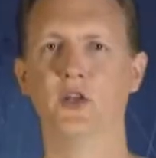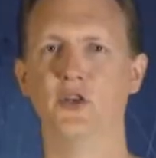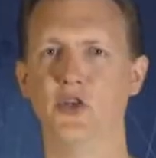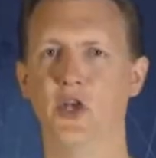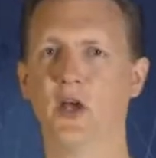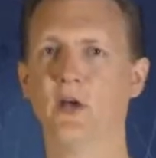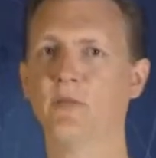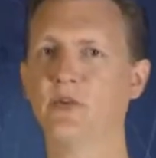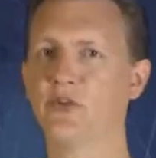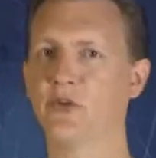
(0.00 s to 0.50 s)

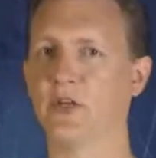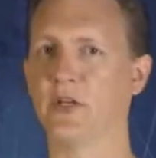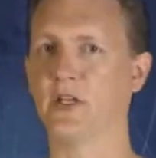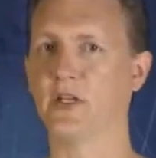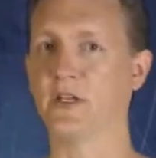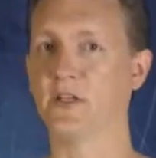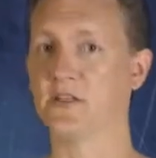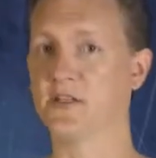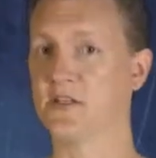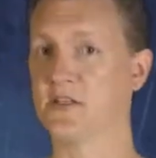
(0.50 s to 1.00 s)

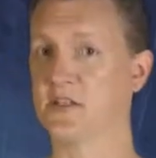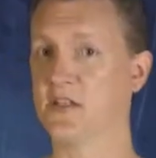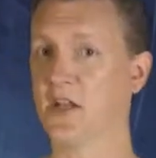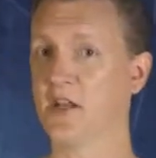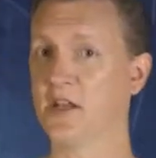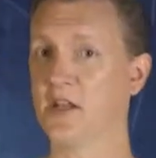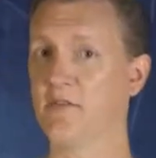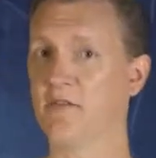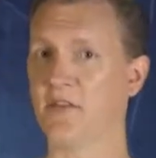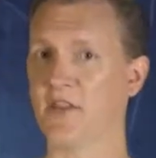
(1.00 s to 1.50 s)
Geometry is the
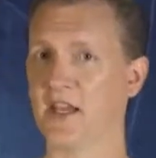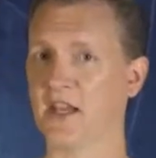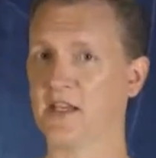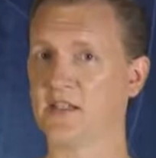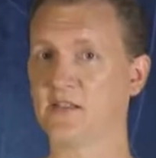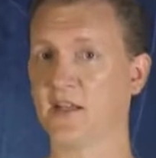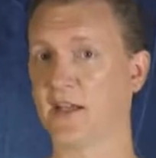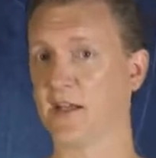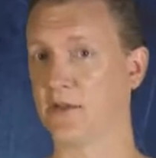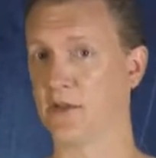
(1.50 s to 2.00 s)
study of
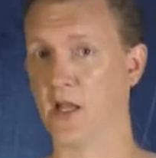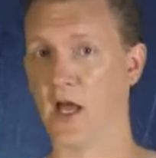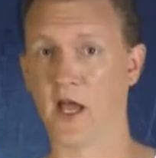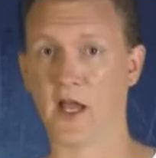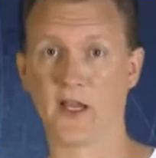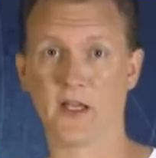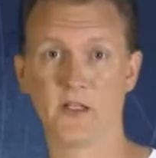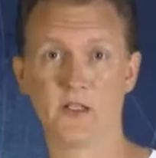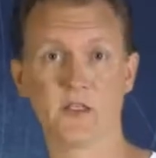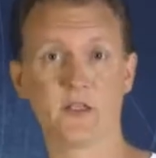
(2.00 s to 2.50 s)
things like
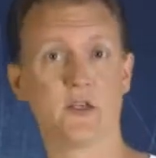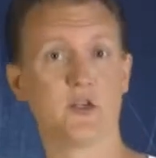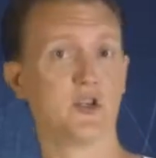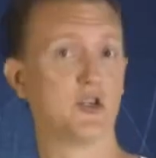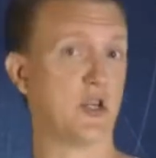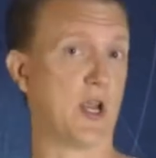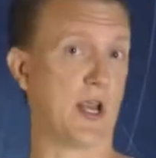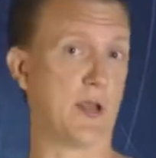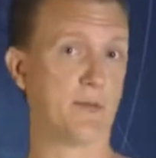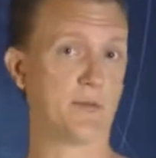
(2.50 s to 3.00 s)
lines,
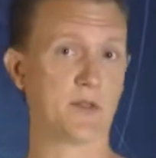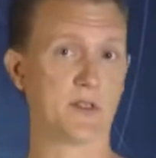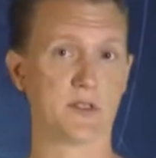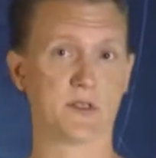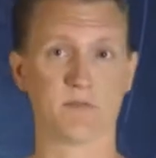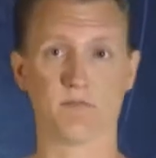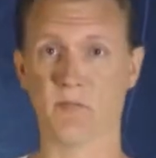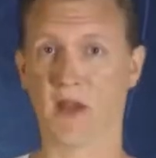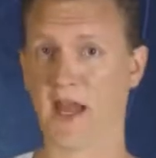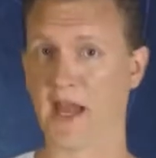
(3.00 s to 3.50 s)

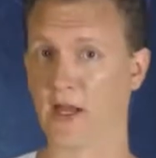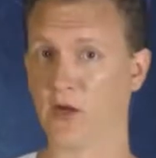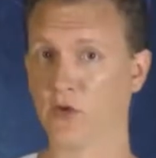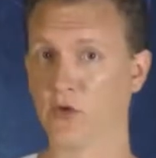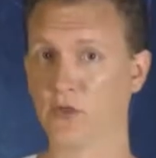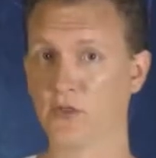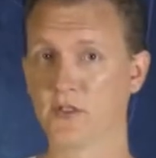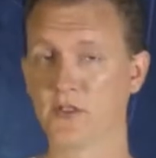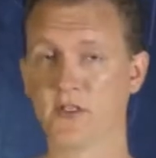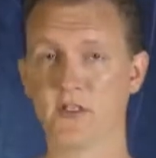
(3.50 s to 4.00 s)
shapes,
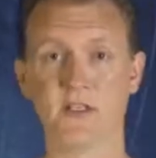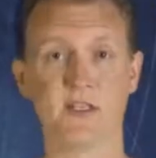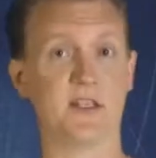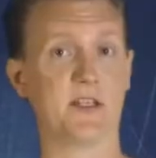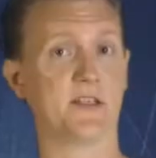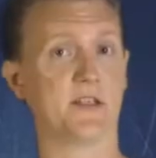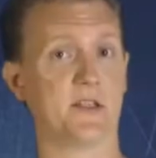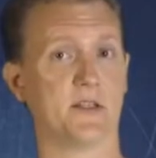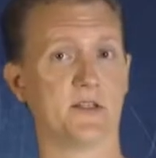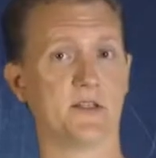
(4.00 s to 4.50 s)
angles,
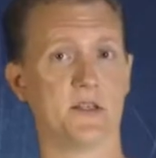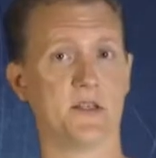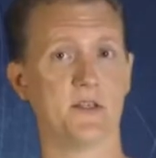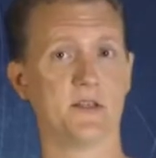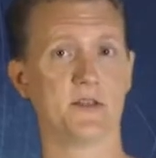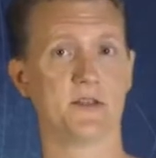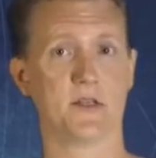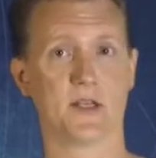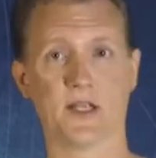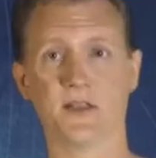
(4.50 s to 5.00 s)

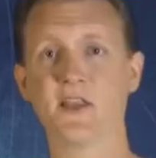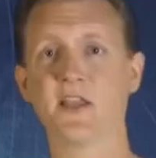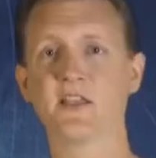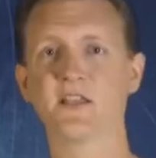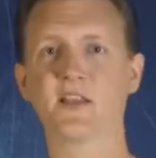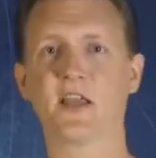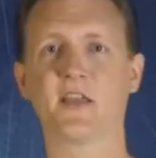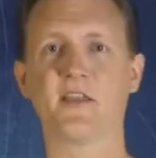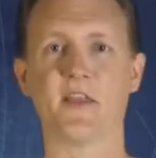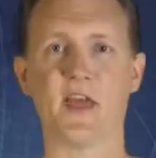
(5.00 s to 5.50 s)
distances, and
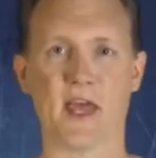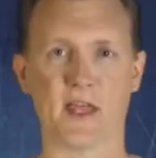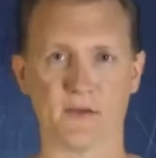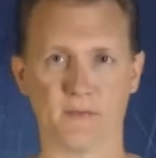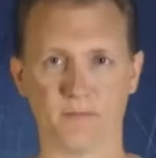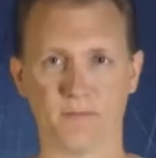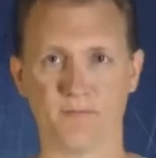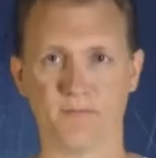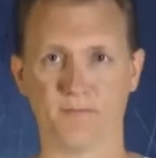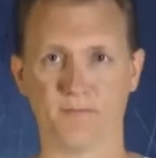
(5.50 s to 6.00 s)
things like that.